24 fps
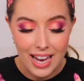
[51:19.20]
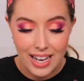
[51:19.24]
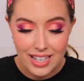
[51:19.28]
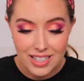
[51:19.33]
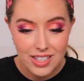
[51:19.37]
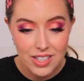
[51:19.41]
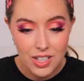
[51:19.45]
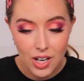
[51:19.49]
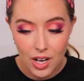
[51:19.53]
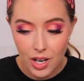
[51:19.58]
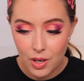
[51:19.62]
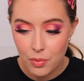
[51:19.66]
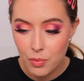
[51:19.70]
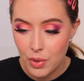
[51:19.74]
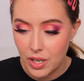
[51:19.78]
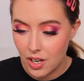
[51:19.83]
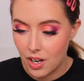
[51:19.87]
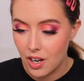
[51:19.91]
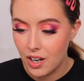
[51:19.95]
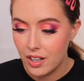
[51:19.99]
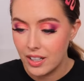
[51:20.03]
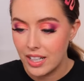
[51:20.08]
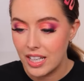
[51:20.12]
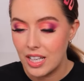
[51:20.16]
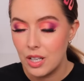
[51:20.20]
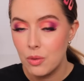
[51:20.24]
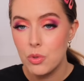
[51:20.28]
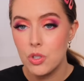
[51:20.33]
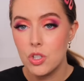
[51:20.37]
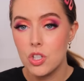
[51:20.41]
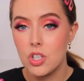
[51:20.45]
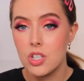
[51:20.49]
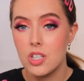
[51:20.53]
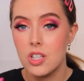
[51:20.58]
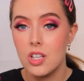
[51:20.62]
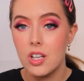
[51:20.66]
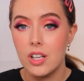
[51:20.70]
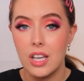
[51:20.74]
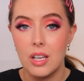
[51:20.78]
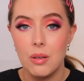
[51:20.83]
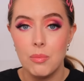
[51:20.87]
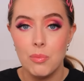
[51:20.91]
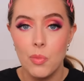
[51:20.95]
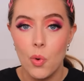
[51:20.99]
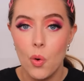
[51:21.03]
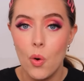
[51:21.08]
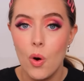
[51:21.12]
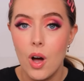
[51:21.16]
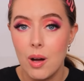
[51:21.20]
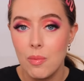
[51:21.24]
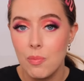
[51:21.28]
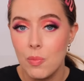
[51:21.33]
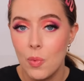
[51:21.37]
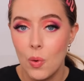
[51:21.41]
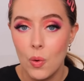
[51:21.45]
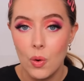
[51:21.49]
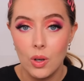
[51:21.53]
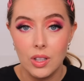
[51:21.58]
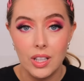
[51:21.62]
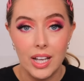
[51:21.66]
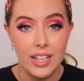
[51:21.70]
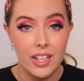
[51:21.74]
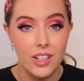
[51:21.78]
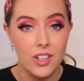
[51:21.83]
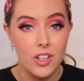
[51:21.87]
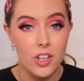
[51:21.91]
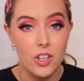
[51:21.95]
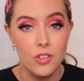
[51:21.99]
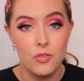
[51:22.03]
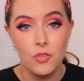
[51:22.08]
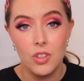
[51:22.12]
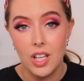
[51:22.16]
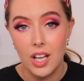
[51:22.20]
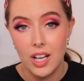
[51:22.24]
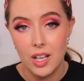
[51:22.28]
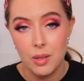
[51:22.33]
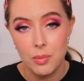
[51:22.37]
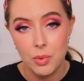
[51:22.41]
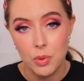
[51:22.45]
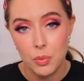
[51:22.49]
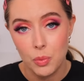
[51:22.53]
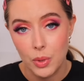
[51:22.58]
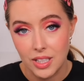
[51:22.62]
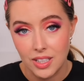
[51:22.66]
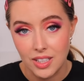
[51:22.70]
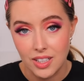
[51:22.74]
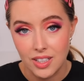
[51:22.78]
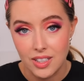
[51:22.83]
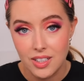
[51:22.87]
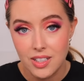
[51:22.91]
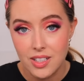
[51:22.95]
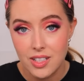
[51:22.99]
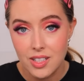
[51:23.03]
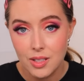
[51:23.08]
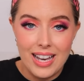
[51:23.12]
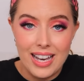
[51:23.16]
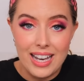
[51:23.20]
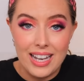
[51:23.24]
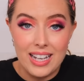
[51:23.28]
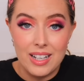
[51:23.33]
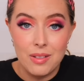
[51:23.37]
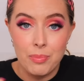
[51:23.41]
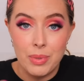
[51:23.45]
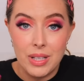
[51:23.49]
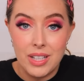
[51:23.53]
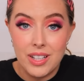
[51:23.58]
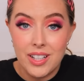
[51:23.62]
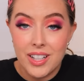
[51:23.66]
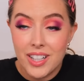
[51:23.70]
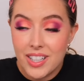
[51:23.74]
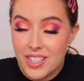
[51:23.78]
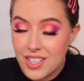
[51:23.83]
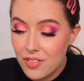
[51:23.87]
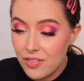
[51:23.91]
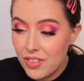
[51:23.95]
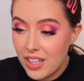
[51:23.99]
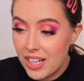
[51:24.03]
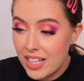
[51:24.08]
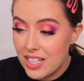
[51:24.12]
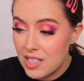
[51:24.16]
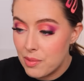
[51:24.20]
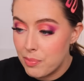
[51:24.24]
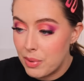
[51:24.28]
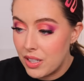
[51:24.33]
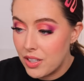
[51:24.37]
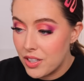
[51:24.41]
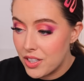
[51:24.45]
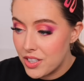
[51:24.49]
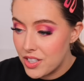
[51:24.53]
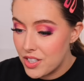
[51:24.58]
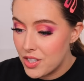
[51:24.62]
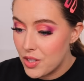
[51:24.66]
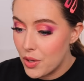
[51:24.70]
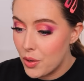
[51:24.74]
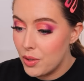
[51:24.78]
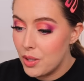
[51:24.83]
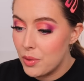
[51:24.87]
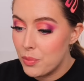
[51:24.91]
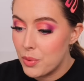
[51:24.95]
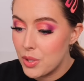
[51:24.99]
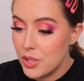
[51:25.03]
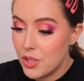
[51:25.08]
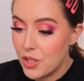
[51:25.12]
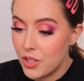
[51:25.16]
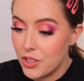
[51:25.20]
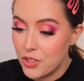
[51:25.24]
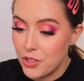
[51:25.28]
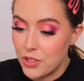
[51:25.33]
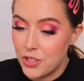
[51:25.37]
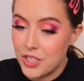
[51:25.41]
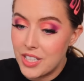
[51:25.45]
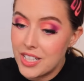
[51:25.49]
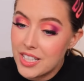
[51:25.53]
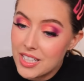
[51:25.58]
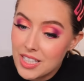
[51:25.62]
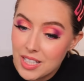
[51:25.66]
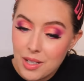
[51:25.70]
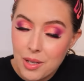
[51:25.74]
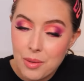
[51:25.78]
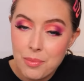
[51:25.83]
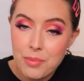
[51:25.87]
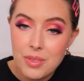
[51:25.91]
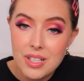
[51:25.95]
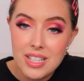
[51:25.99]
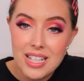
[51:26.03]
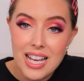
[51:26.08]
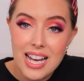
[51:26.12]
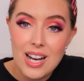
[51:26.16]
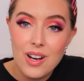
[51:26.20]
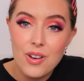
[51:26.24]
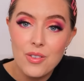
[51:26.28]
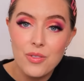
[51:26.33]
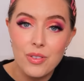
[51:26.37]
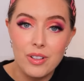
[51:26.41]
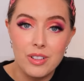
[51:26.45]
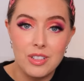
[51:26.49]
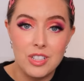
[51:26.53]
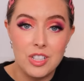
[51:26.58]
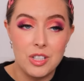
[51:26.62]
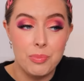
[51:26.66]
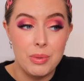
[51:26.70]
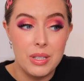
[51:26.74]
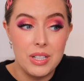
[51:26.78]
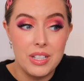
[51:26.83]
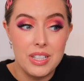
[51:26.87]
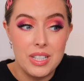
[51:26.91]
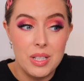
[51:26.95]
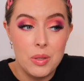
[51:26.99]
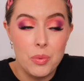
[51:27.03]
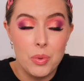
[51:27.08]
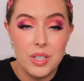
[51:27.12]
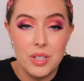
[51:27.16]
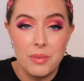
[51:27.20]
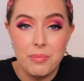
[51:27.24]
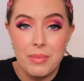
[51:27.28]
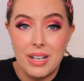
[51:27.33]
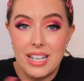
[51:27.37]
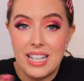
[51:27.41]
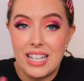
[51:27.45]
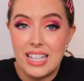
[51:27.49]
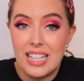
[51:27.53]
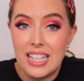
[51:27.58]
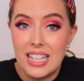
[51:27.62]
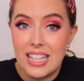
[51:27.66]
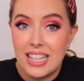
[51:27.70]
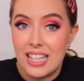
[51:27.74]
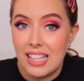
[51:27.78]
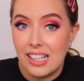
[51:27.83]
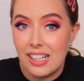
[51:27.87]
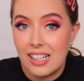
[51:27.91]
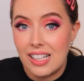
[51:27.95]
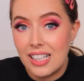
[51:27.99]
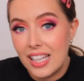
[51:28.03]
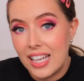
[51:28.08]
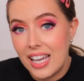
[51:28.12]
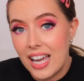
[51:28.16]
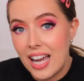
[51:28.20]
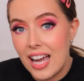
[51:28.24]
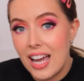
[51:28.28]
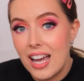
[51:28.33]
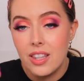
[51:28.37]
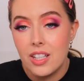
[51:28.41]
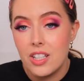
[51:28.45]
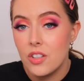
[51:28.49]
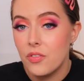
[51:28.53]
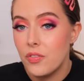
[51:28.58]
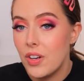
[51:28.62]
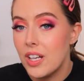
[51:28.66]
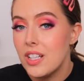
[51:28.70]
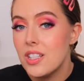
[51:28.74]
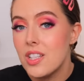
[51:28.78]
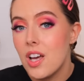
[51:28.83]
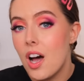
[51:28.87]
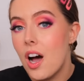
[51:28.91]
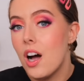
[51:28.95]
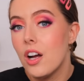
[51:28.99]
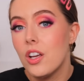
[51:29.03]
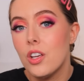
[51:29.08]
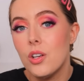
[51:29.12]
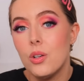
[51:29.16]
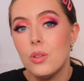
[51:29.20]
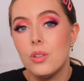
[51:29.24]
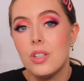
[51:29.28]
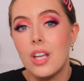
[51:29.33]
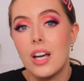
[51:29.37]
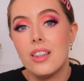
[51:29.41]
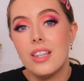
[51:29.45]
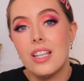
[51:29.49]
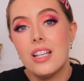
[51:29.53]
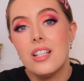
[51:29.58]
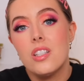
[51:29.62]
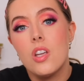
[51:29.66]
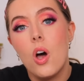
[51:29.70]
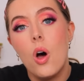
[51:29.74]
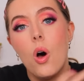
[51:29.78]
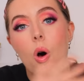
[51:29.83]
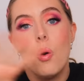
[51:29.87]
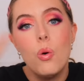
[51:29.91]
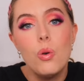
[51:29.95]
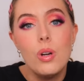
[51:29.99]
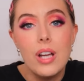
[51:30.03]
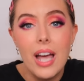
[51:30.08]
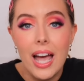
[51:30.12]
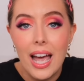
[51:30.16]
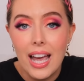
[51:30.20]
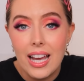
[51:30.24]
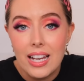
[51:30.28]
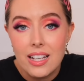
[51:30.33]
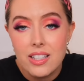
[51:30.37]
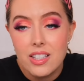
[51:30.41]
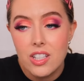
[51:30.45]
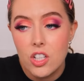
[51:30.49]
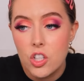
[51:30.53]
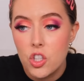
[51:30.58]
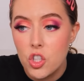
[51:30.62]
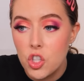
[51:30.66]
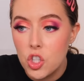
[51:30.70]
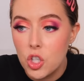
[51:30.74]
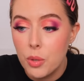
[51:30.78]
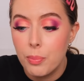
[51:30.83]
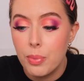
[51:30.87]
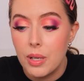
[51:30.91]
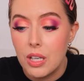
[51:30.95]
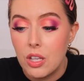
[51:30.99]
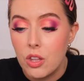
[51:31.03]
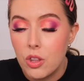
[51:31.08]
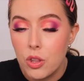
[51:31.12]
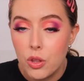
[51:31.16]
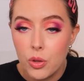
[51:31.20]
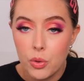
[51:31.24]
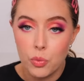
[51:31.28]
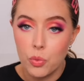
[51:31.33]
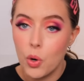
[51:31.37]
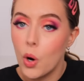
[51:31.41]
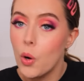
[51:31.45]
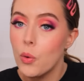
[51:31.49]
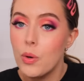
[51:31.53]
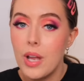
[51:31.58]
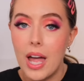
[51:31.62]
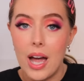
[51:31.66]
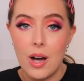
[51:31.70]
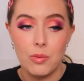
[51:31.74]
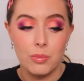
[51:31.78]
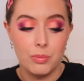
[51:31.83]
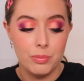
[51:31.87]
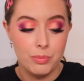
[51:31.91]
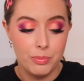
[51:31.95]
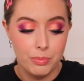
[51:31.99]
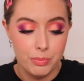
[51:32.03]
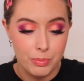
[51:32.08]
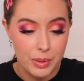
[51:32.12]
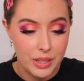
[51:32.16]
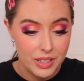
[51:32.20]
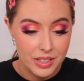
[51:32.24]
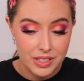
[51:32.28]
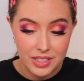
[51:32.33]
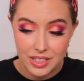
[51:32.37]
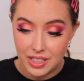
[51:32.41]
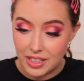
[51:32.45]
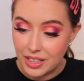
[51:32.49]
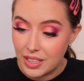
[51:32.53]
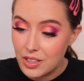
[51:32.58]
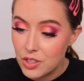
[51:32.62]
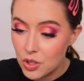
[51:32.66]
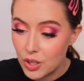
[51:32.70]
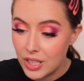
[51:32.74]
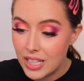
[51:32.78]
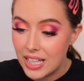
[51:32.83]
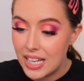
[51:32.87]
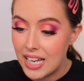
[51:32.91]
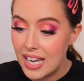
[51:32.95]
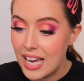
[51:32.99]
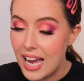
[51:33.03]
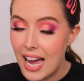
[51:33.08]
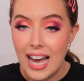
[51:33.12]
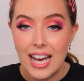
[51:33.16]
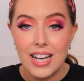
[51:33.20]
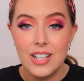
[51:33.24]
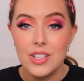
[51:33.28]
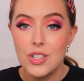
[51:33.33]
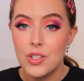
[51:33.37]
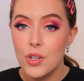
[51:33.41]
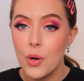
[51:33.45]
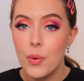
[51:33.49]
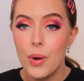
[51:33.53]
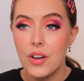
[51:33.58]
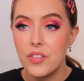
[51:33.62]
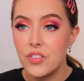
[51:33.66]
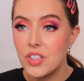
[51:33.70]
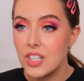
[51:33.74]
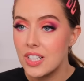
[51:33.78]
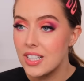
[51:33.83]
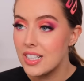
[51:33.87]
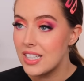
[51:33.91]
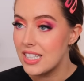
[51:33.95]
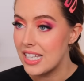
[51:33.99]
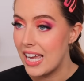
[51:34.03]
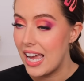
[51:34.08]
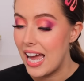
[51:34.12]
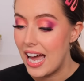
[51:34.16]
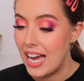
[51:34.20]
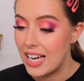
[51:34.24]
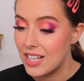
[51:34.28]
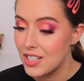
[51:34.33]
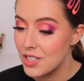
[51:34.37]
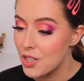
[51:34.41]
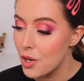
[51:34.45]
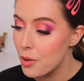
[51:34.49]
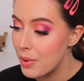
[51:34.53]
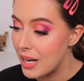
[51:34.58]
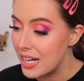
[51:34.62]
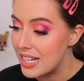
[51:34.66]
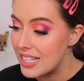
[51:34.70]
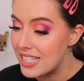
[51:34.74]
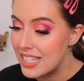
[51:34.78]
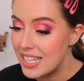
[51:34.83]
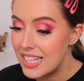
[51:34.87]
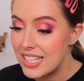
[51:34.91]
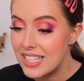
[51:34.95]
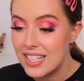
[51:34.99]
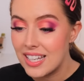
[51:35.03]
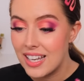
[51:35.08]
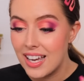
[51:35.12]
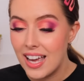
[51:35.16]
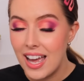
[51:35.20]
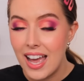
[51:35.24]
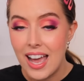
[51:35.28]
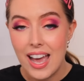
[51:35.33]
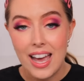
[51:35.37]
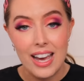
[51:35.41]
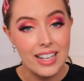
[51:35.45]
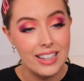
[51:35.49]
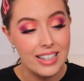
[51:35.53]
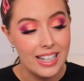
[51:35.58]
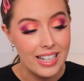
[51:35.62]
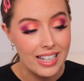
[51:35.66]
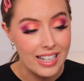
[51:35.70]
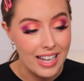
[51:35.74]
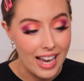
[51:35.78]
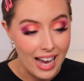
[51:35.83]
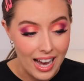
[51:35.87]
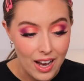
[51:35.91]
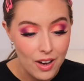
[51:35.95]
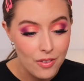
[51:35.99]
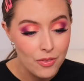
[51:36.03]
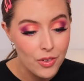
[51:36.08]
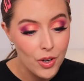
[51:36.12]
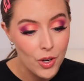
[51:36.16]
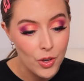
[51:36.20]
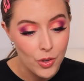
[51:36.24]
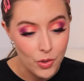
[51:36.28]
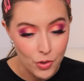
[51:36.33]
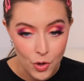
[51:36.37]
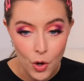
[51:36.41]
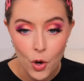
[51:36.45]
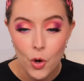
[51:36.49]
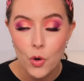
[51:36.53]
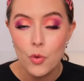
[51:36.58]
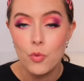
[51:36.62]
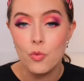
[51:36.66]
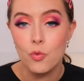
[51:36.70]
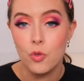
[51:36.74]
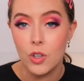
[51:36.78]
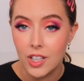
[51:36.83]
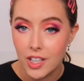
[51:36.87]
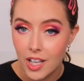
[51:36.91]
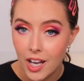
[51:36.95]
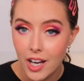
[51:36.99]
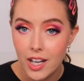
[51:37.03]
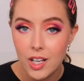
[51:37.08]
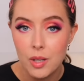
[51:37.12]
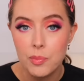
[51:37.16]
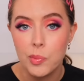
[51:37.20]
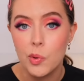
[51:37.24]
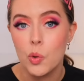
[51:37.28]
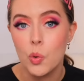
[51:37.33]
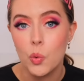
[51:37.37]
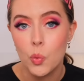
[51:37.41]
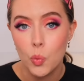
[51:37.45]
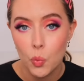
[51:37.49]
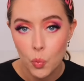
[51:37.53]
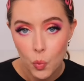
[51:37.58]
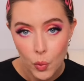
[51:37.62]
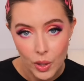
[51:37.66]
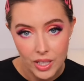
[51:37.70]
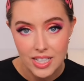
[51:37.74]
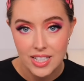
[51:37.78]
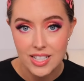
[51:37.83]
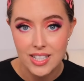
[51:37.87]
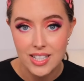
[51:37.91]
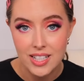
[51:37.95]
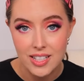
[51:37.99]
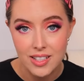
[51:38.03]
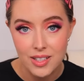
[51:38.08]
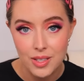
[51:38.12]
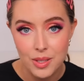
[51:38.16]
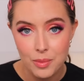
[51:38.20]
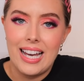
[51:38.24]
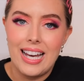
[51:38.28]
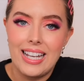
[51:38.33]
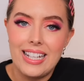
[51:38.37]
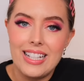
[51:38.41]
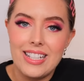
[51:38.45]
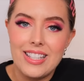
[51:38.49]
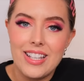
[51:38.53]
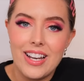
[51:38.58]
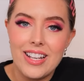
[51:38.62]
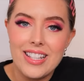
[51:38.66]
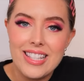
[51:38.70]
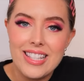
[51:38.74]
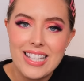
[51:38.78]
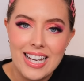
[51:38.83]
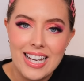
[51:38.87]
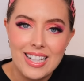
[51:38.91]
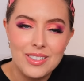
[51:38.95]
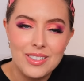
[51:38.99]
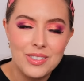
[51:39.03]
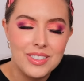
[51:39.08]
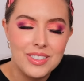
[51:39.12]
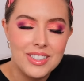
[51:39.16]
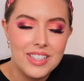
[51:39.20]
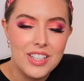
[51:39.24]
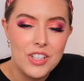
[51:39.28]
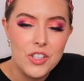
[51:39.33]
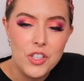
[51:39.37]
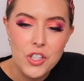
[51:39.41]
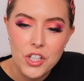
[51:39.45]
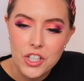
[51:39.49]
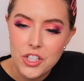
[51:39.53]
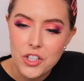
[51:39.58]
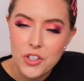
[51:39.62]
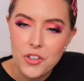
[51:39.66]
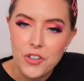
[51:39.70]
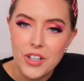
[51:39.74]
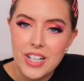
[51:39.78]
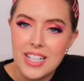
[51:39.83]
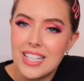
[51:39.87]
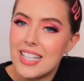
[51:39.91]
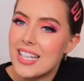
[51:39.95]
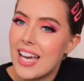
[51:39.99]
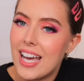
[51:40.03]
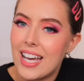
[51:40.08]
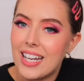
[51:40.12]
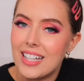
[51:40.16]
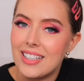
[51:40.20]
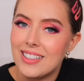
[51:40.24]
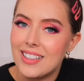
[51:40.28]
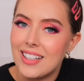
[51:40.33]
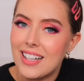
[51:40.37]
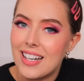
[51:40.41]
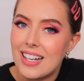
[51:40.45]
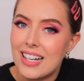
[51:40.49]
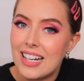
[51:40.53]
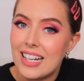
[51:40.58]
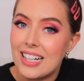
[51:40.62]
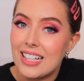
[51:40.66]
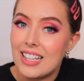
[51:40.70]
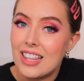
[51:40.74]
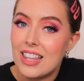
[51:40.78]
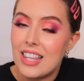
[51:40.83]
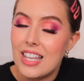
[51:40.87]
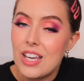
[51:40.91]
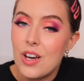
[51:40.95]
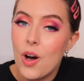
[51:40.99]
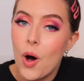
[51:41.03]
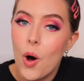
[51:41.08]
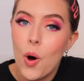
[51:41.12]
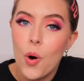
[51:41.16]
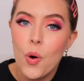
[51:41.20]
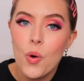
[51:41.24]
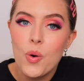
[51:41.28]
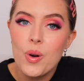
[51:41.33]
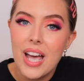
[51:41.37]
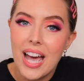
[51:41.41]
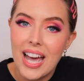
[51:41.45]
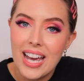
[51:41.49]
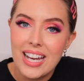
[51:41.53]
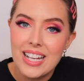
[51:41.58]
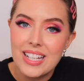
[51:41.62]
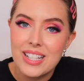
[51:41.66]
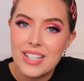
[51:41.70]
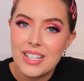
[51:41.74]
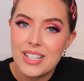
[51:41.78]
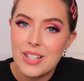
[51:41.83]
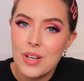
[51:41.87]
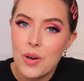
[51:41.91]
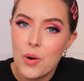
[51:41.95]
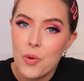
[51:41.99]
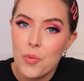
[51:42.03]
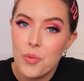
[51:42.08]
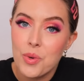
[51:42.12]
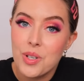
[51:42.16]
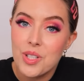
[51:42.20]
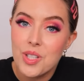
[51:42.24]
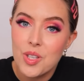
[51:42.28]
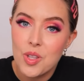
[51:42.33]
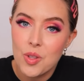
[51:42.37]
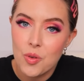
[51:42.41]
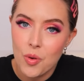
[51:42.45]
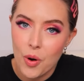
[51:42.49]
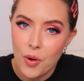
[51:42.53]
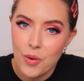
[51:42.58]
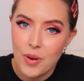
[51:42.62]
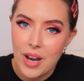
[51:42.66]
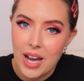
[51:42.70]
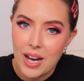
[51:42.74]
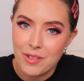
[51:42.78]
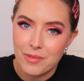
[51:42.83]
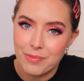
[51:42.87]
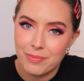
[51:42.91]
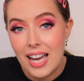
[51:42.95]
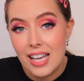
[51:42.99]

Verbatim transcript: as time went on, he was just looking more and more like an unreliable witness. And because of this, because Zola was contradicting himself and just because he wasn't making anything clear, the defense argued that this whole case should be thrown out because literally it has no evidence, it has no basis, and they have no reliable witnesses. And it turns out the judge agreed again, and the whole case was thrown out.